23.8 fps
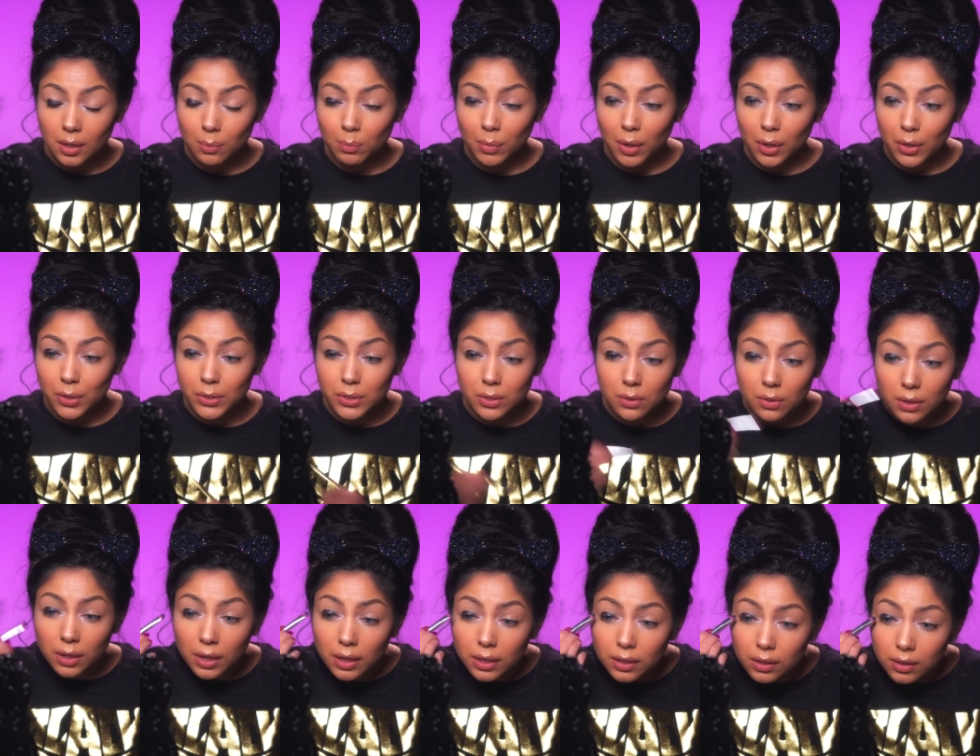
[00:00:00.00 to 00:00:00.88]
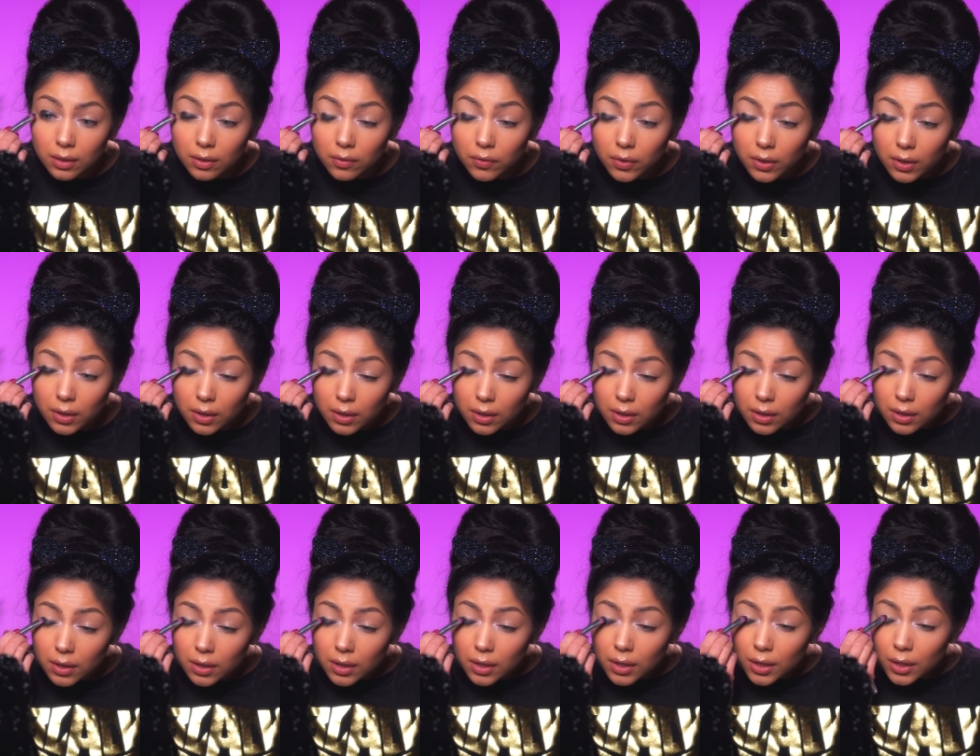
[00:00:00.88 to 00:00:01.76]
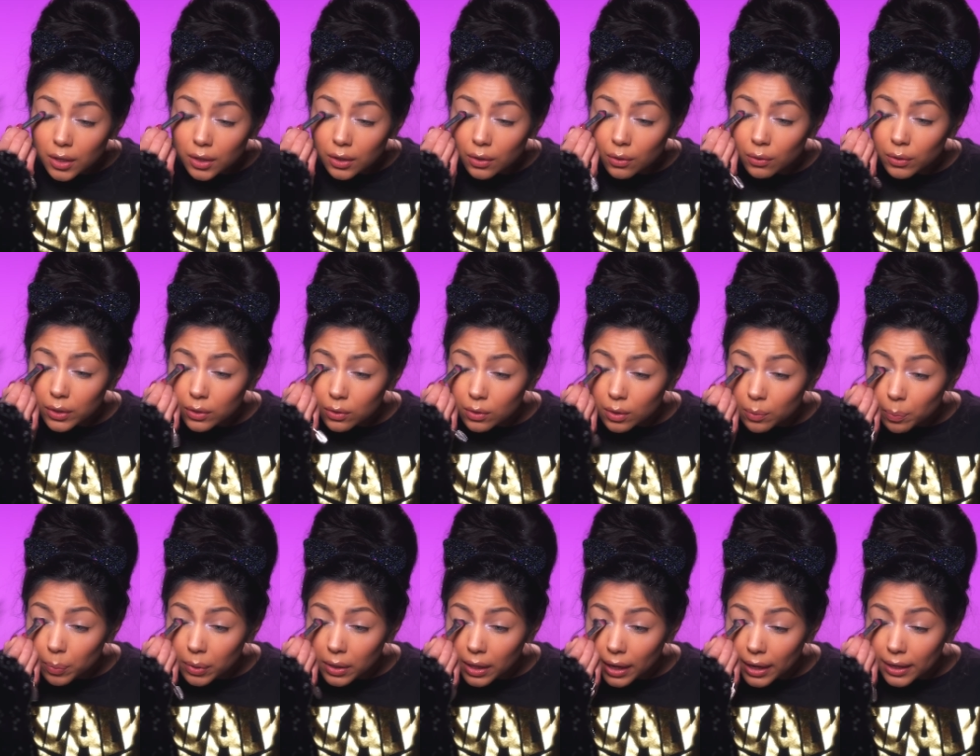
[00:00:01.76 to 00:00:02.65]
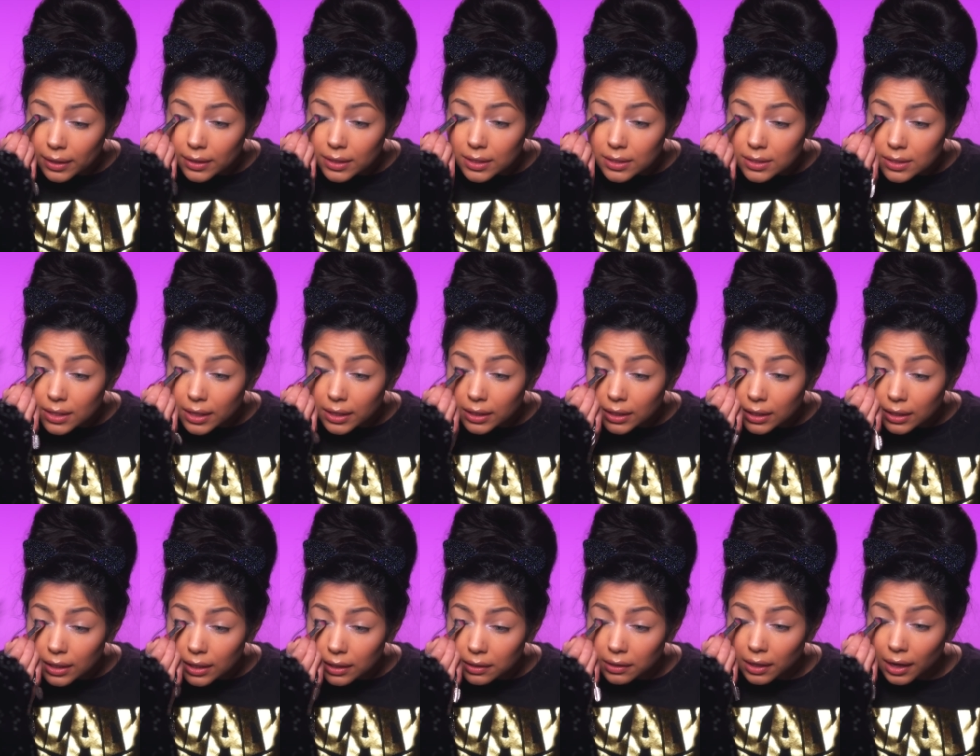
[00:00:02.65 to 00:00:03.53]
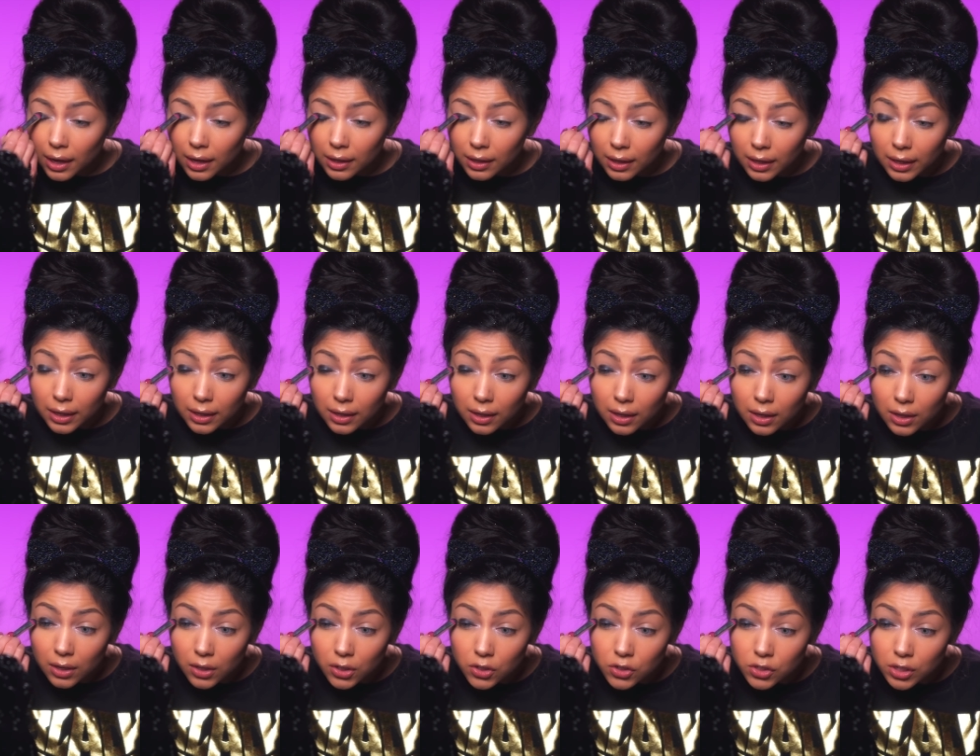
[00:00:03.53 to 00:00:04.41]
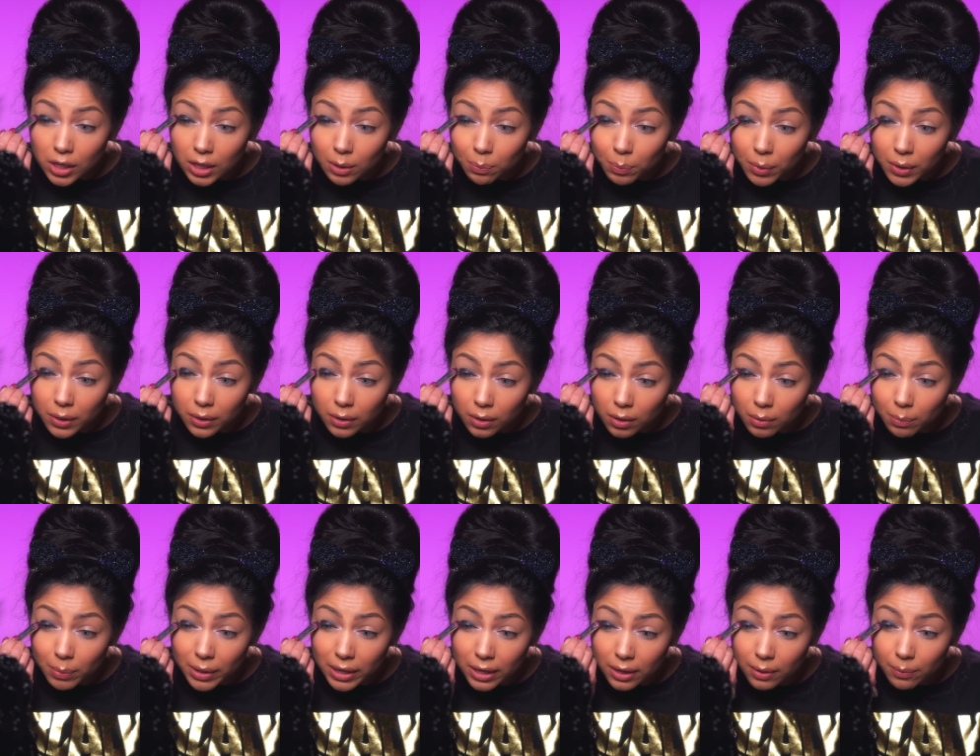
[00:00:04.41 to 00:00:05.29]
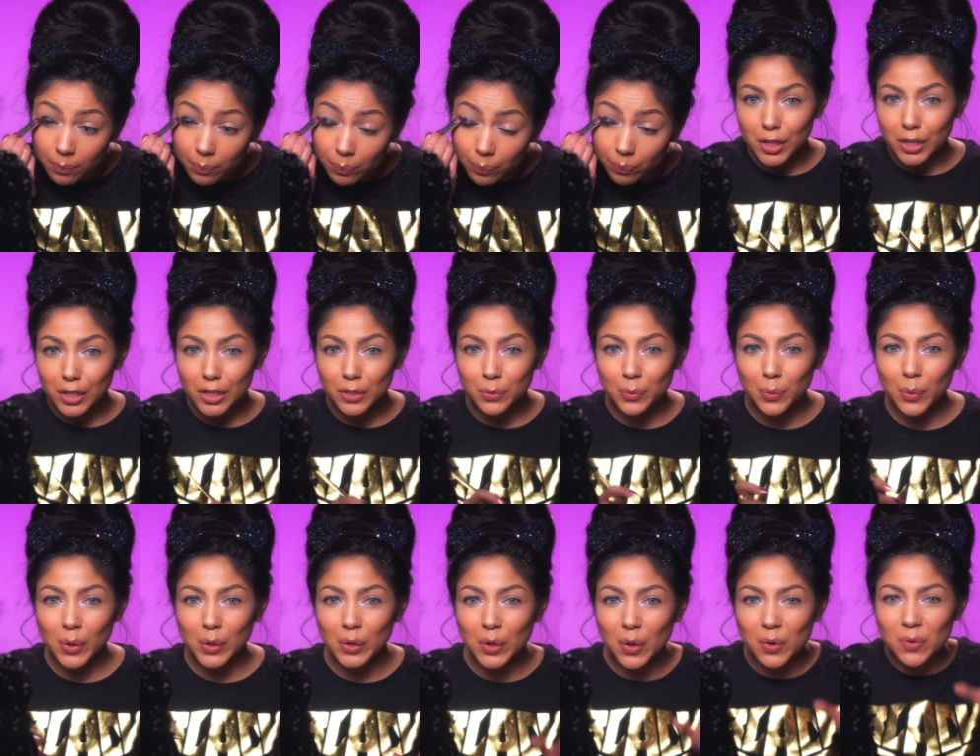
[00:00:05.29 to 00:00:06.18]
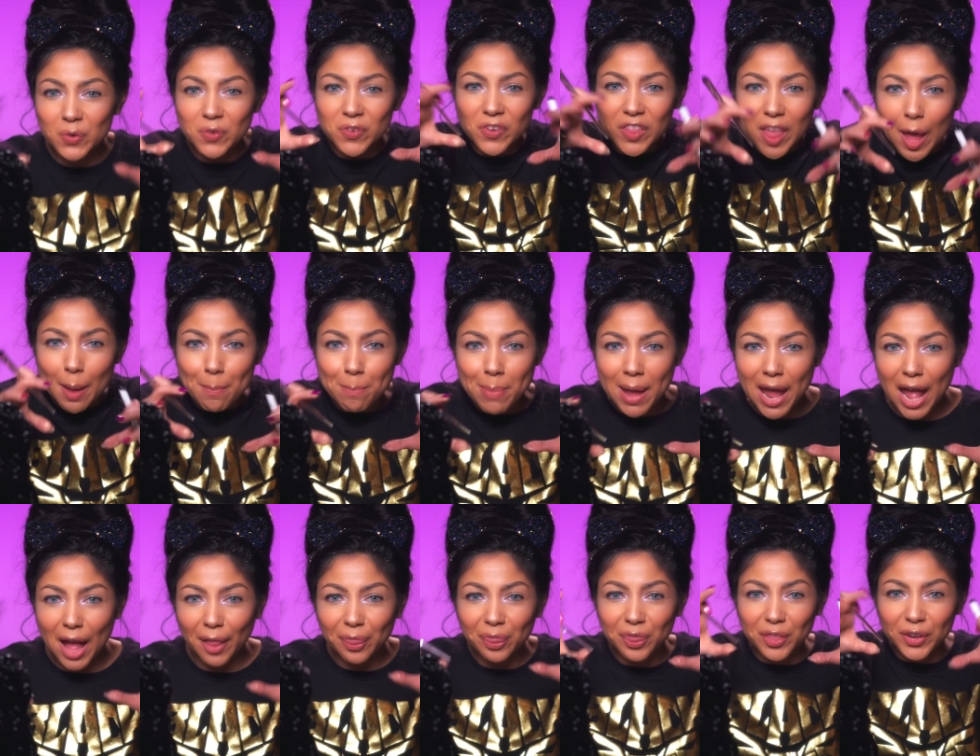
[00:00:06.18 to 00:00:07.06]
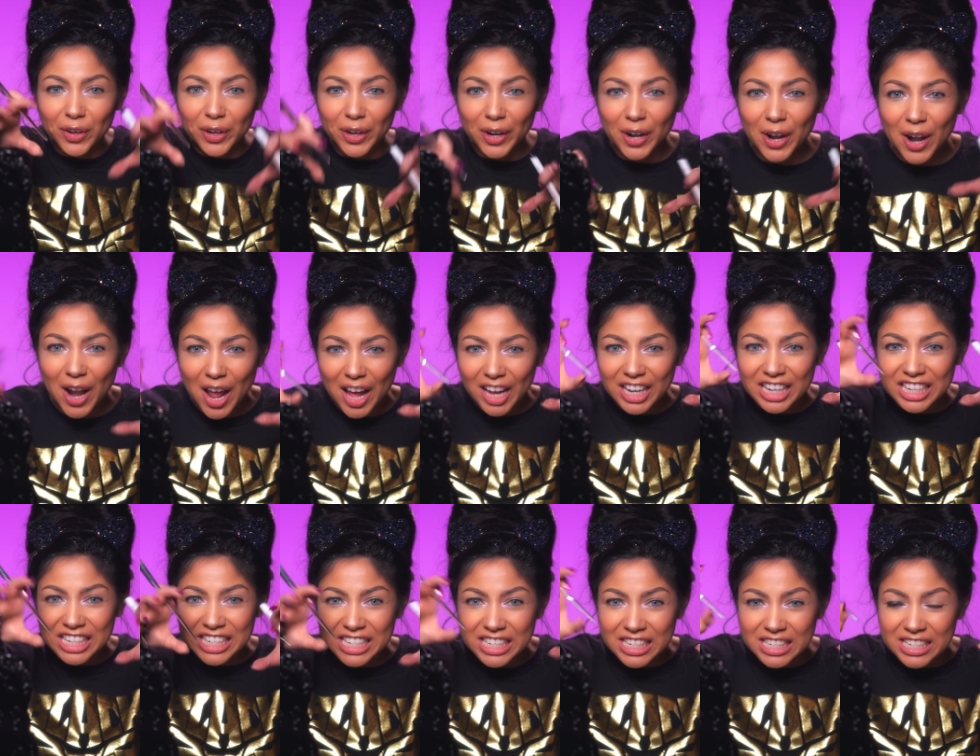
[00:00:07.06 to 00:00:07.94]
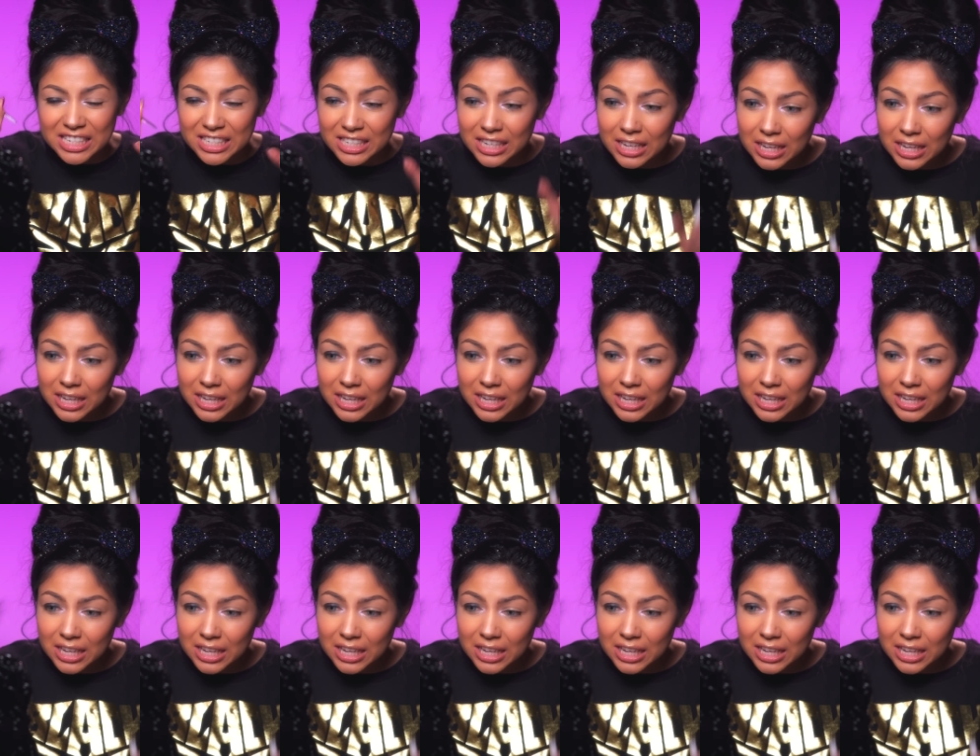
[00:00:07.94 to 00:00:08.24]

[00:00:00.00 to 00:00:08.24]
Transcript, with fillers: I'm also kind of going to apply this like in a cat-eyed shape a little bit, because we want to go for that panther. Hey.